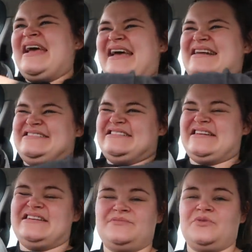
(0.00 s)
And I did
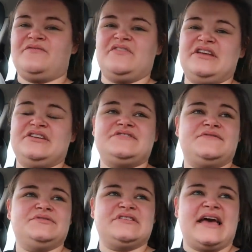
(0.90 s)
get some convenience
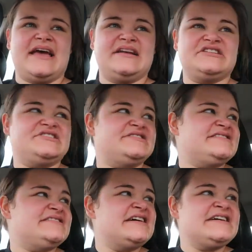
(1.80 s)
foods again,
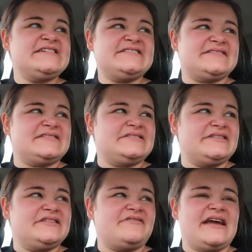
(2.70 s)
just still
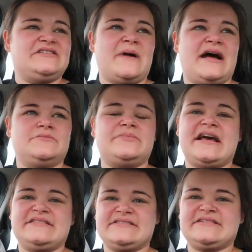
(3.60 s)
not in the right pattern. But
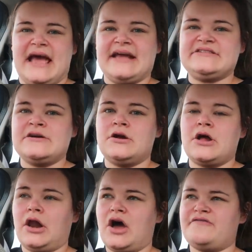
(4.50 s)
I did get
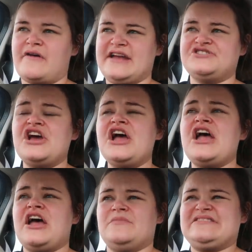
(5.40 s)
a lot of fresh,
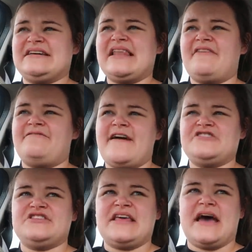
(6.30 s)
and we still have fresh in the